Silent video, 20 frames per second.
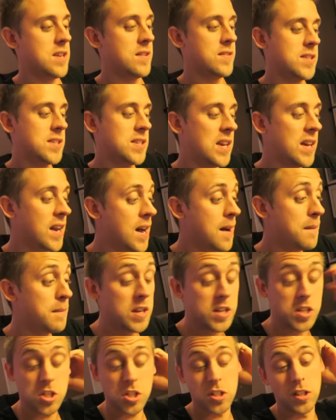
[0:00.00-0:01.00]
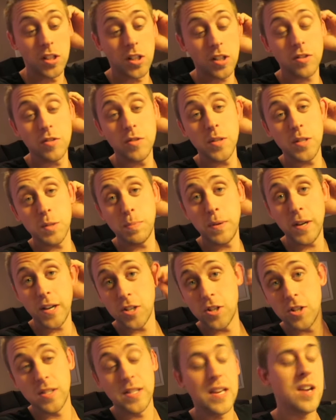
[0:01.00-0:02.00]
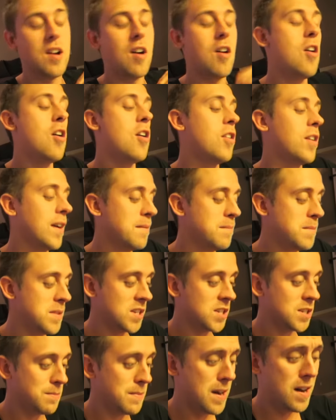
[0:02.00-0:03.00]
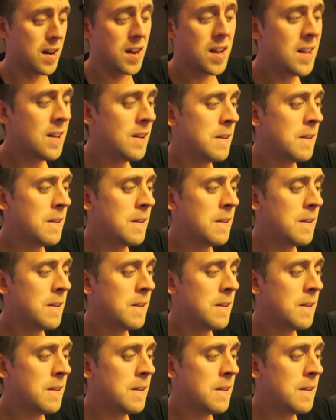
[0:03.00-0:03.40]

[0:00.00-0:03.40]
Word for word: I sit up and just look through these pictures. They all give me a smile.